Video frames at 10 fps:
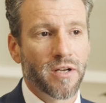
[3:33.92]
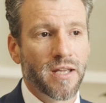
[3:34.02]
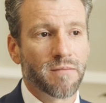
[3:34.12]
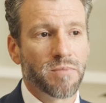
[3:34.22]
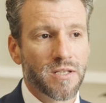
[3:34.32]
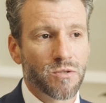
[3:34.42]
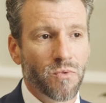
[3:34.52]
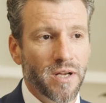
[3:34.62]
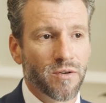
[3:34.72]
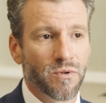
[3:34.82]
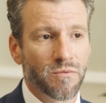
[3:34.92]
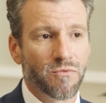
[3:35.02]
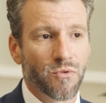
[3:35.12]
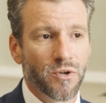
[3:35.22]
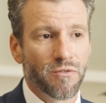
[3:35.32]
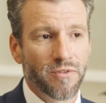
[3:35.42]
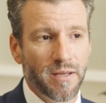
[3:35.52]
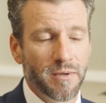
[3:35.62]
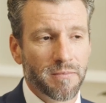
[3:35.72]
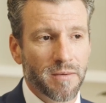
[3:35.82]
and pleasant waiting room for your
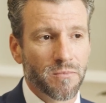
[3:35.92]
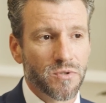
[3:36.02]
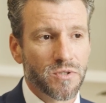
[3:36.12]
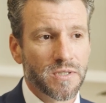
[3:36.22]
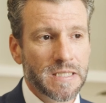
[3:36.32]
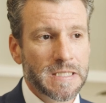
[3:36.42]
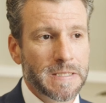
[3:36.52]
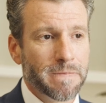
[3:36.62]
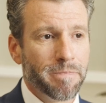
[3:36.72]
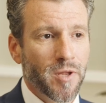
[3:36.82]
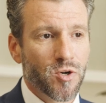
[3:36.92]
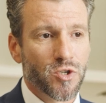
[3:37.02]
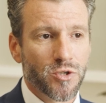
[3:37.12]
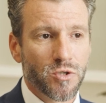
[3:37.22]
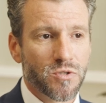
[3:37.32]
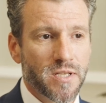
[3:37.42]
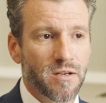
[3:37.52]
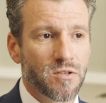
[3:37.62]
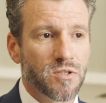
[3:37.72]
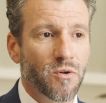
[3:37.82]
family members. Our surgical
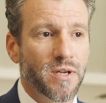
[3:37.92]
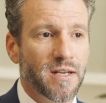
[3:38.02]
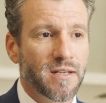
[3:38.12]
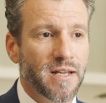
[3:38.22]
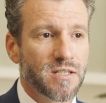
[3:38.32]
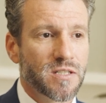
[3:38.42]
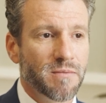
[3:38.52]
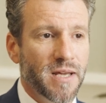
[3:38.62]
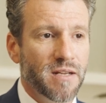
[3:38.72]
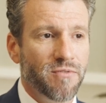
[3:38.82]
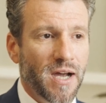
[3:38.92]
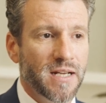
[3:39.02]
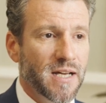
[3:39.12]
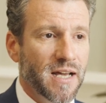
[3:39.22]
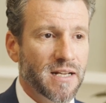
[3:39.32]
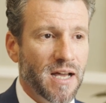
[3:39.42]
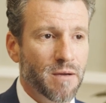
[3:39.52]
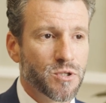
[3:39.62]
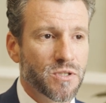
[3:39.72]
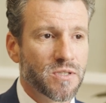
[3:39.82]
center is located next to many fine dining
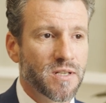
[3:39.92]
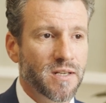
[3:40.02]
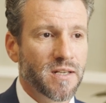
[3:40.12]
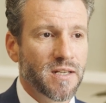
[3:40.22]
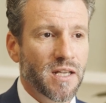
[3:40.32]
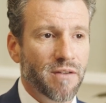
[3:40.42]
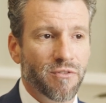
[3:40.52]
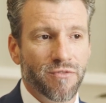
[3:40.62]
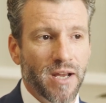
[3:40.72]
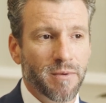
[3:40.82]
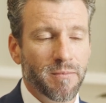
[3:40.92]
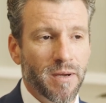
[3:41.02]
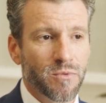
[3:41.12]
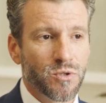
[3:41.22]
options. If your family members